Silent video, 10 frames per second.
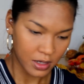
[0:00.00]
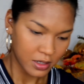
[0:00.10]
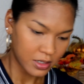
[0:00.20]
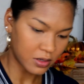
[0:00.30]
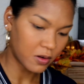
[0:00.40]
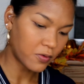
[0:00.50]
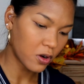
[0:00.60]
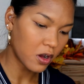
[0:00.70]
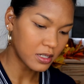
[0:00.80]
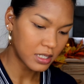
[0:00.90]
So for
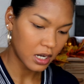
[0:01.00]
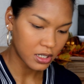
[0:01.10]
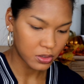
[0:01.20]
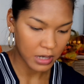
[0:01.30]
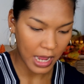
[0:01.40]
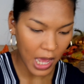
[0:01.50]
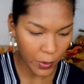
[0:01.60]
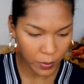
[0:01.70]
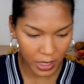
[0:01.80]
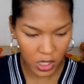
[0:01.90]
concealer today, I
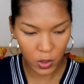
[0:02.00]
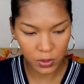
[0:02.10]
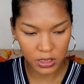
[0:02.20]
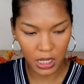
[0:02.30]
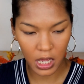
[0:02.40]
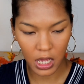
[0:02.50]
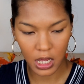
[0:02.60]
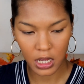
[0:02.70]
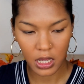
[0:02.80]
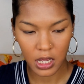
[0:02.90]
will be
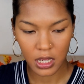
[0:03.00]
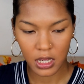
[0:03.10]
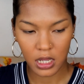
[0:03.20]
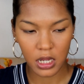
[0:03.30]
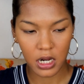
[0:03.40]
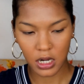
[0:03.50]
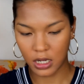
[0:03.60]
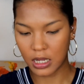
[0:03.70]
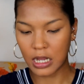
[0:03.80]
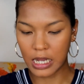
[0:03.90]
using
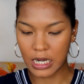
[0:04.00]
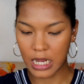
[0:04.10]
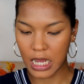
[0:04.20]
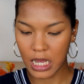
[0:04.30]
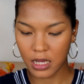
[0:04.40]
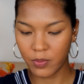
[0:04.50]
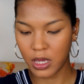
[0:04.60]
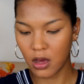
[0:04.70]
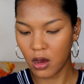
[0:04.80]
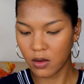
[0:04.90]
the Clinique
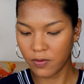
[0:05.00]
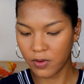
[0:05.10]
Beyond